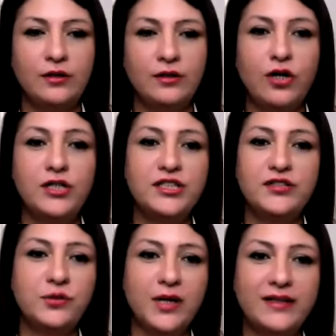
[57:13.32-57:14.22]
not
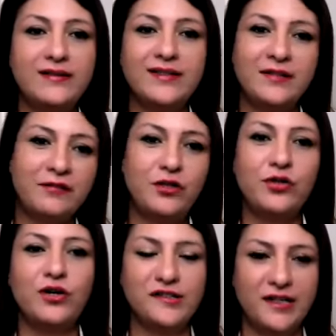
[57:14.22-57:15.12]
just to others, even to
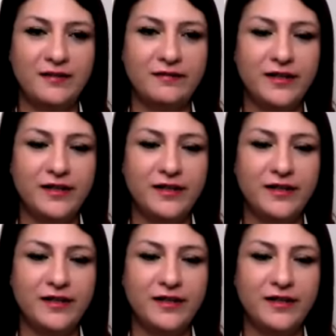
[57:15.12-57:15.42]
yourself.